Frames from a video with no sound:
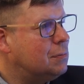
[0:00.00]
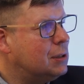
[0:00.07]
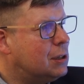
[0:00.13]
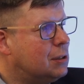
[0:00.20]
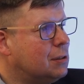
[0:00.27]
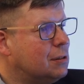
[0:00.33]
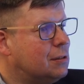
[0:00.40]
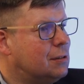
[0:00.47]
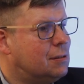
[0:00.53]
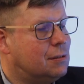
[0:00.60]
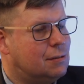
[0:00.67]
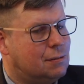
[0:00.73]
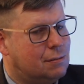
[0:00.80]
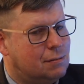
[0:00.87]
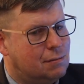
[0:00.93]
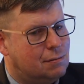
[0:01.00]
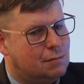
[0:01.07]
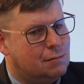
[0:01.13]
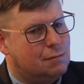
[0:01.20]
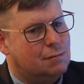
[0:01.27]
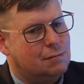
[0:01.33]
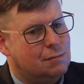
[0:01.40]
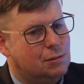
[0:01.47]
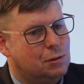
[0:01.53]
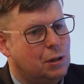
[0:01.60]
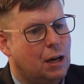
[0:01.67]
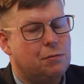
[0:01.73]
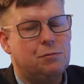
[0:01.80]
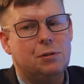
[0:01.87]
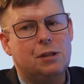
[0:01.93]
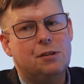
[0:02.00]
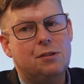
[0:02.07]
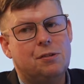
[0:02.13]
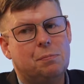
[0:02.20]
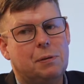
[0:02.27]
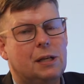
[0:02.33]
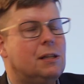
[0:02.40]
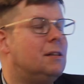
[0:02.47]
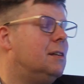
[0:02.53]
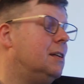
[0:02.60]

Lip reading: Because you have to anticipate